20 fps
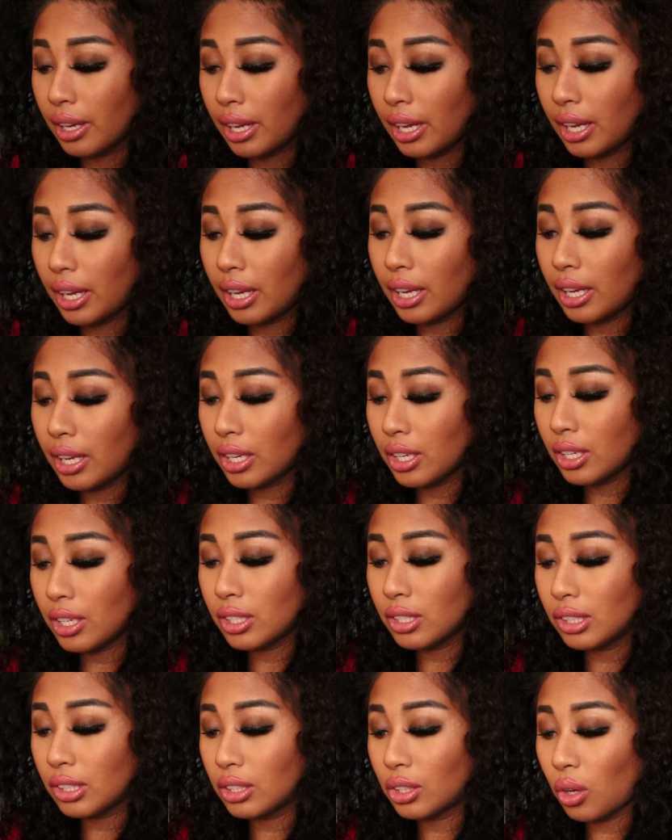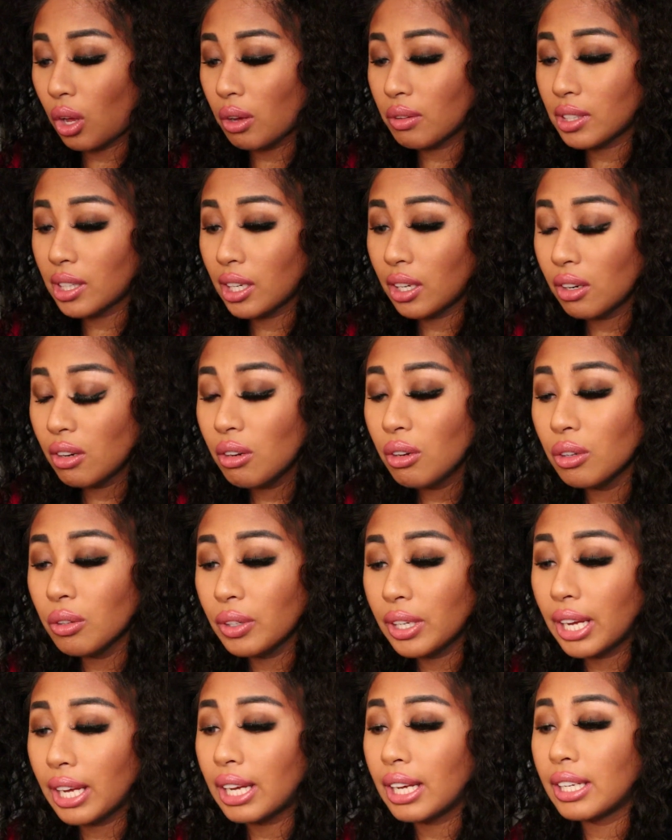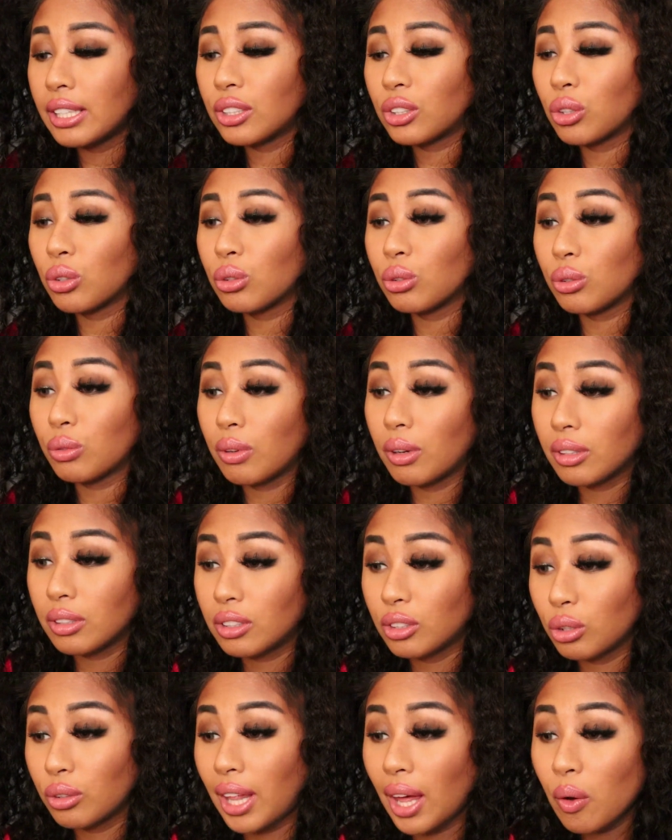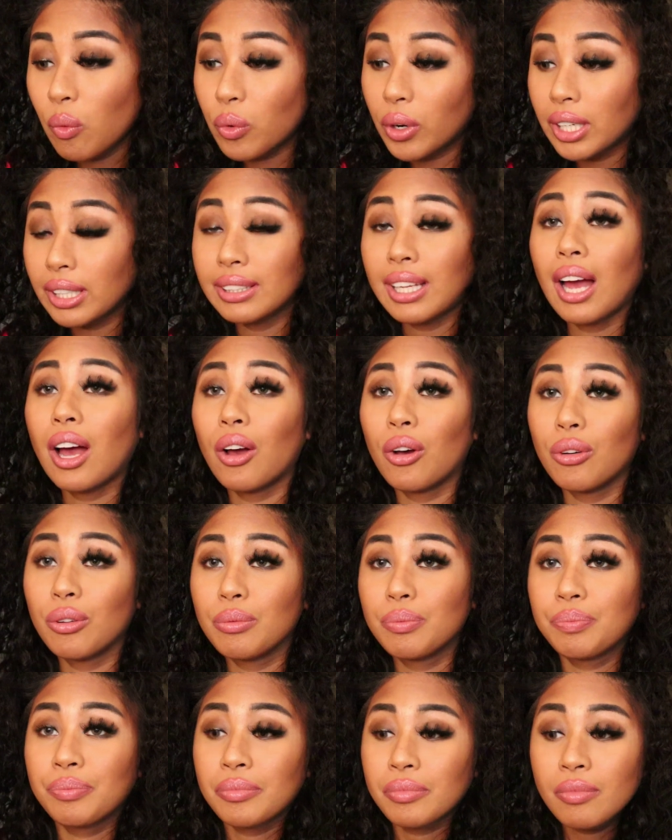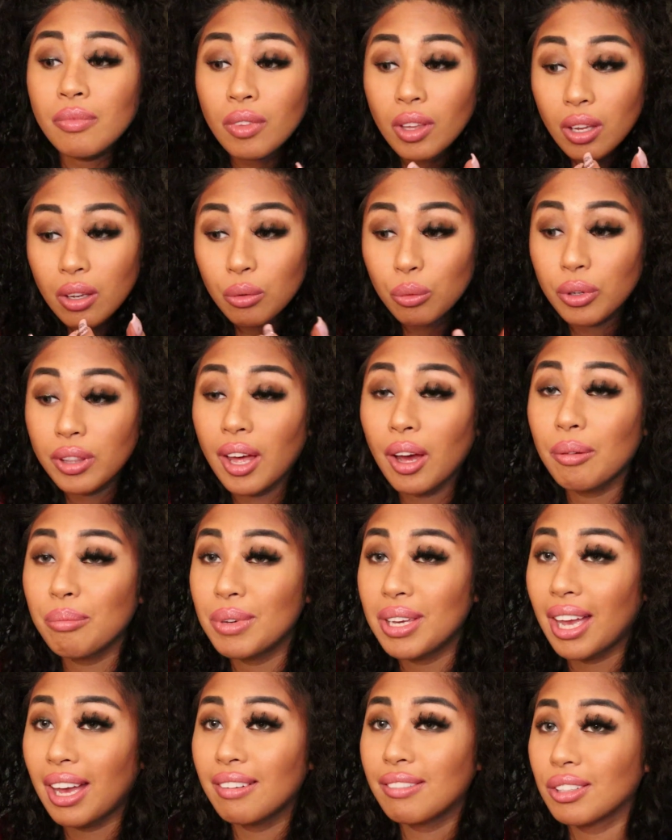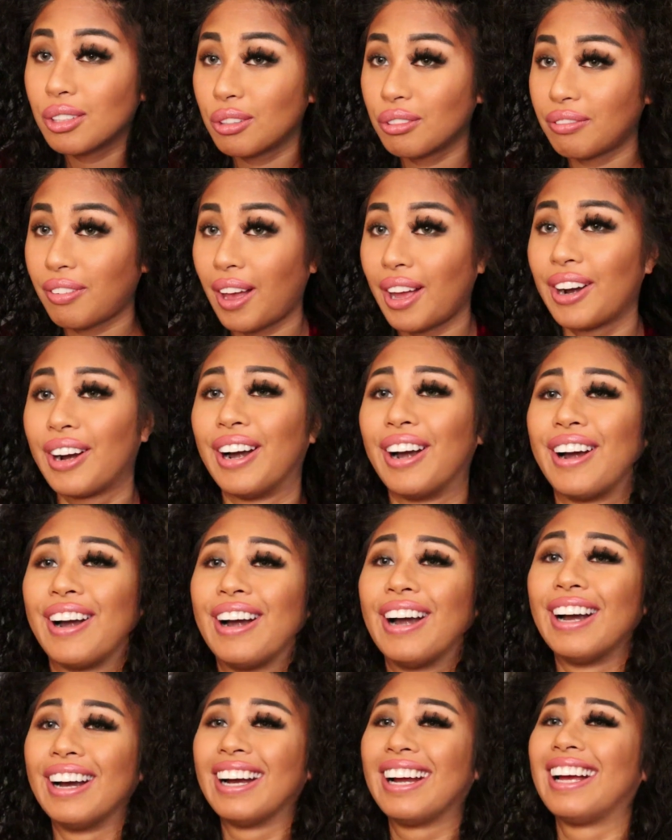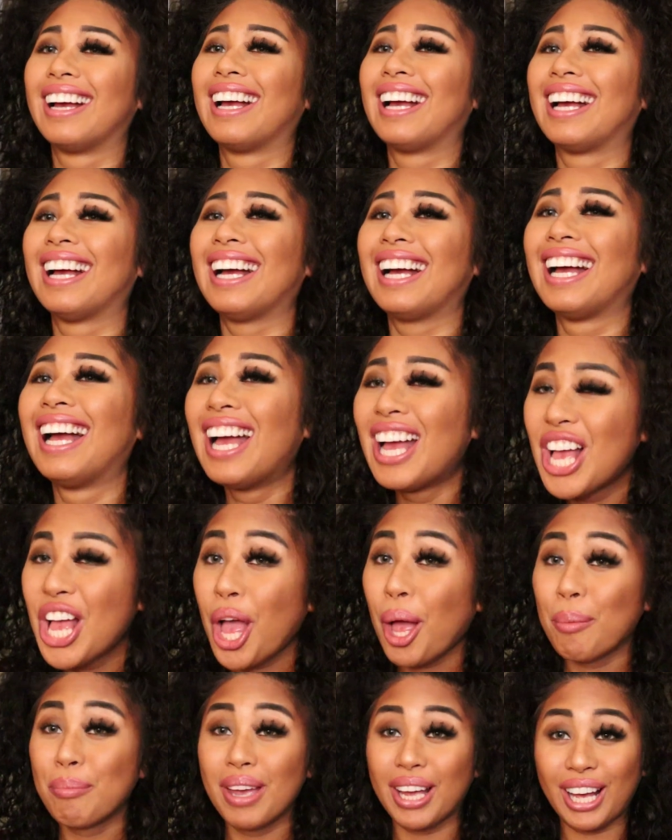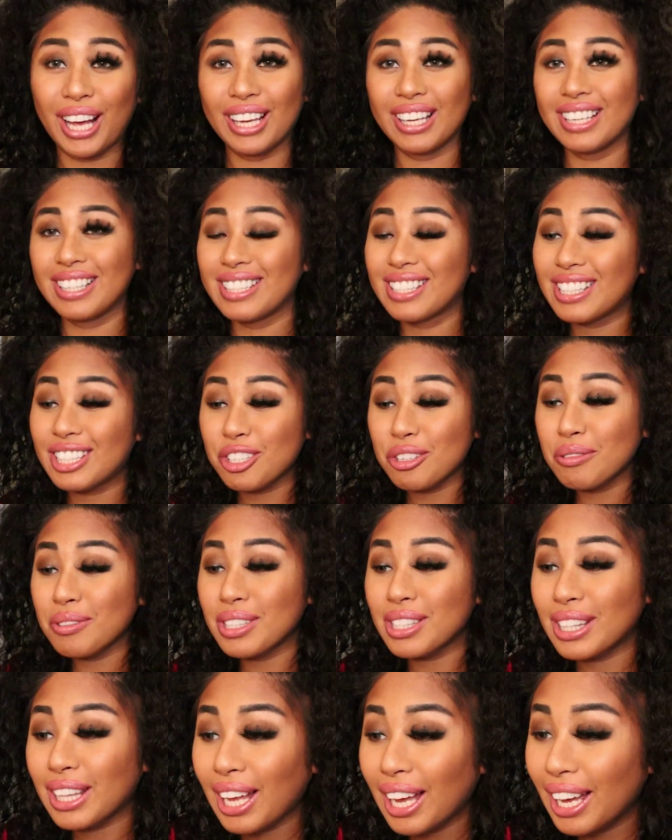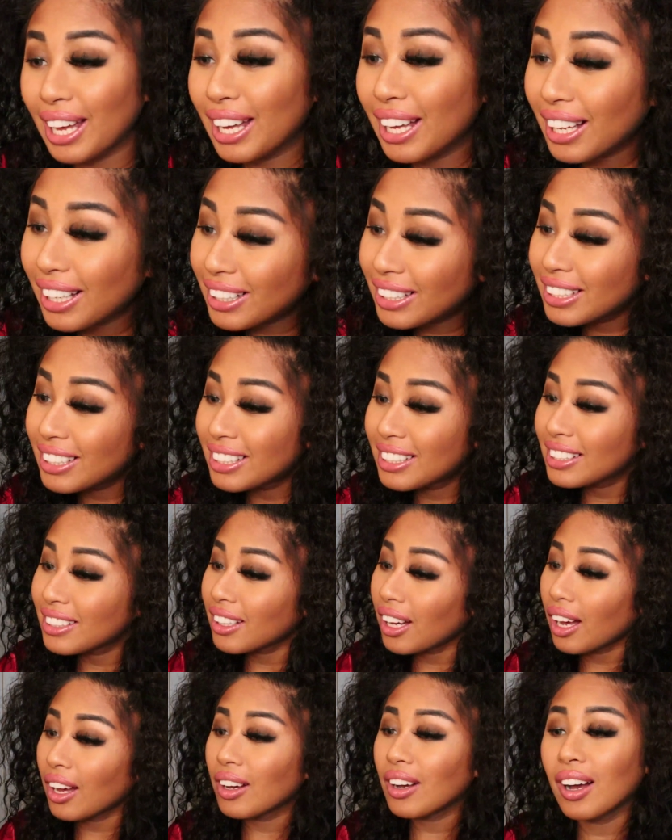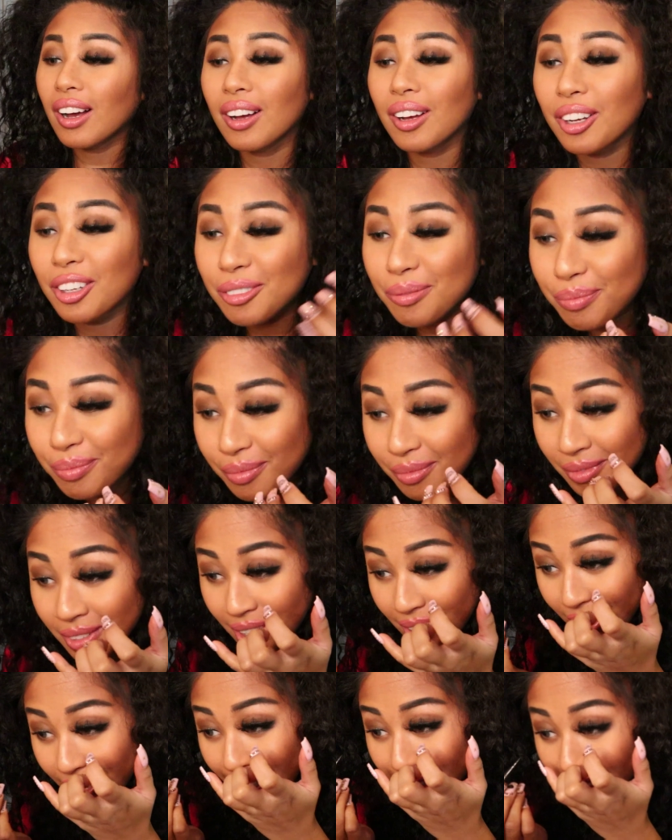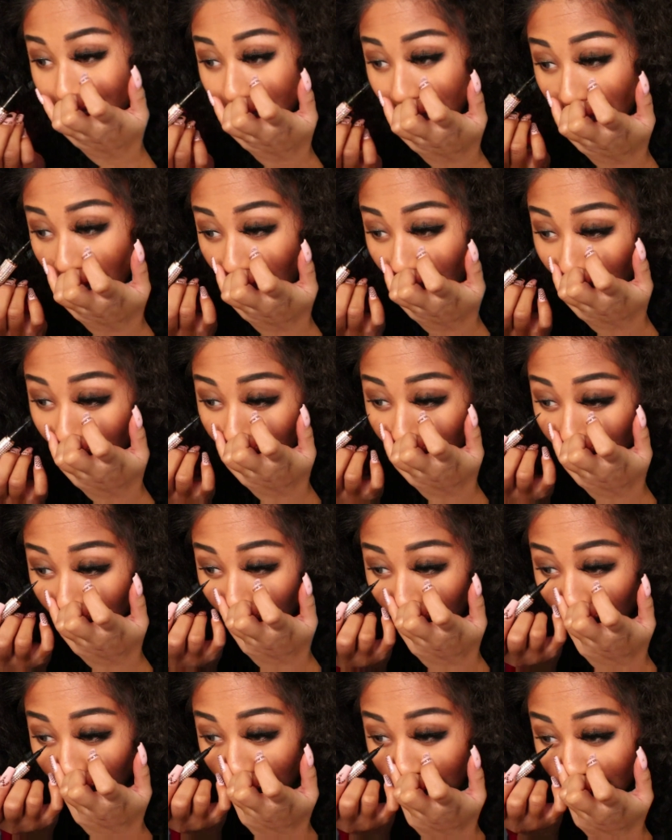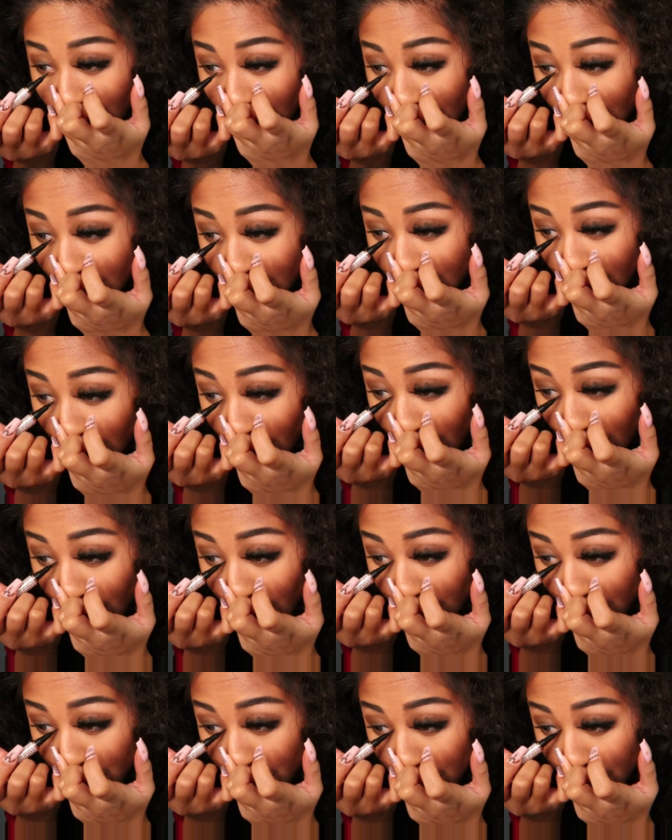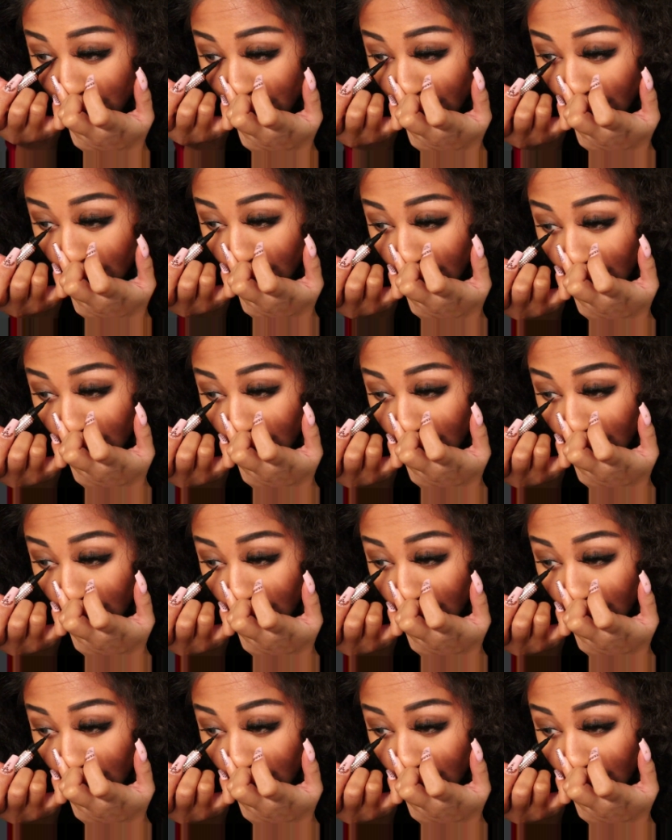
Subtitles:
And so I was like, oh, okay. So that worked out without me having to fire her. Because she was like, yeah, I got hired at this, I